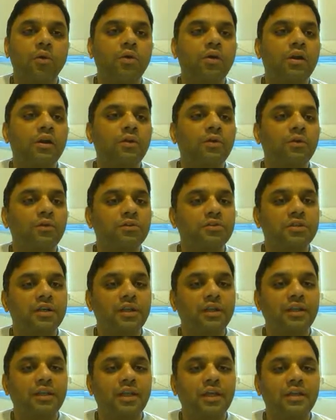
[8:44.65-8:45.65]
yogurt
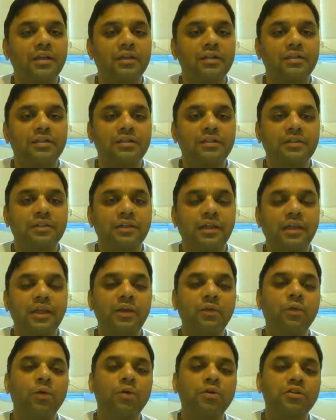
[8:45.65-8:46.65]
ocean, there is
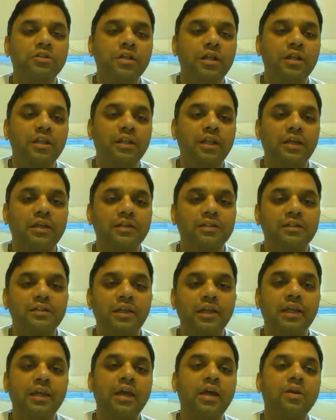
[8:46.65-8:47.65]
ghee ocean,
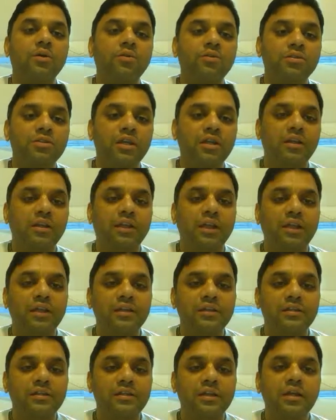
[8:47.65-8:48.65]
there is liquor
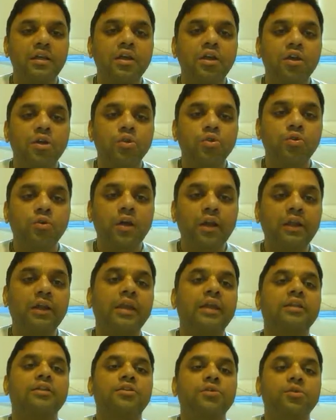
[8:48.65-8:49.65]
ocean, there is
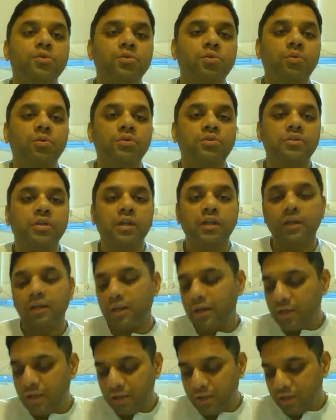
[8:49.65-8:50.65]
sugarcane juice
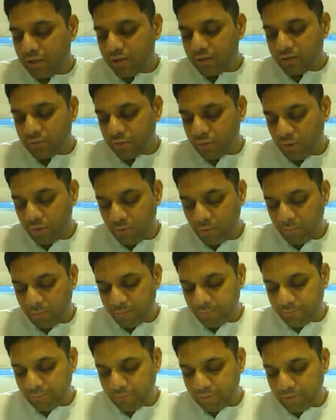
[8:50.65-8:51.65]
ocean.
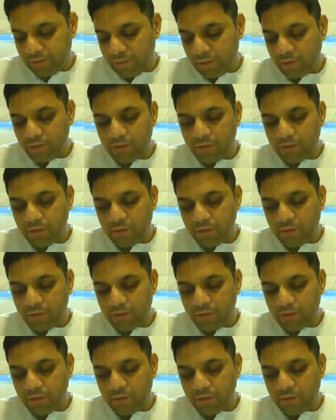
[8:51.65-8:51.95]
So